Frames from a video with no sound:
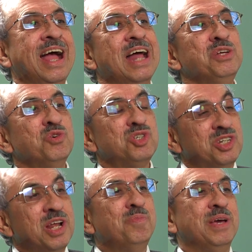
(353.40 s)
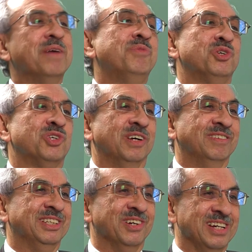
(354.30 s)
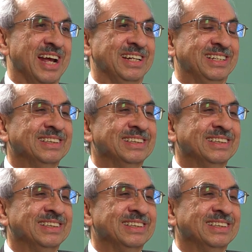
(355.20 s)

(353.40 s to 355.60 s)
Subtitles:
and you'd still be able to service your debt.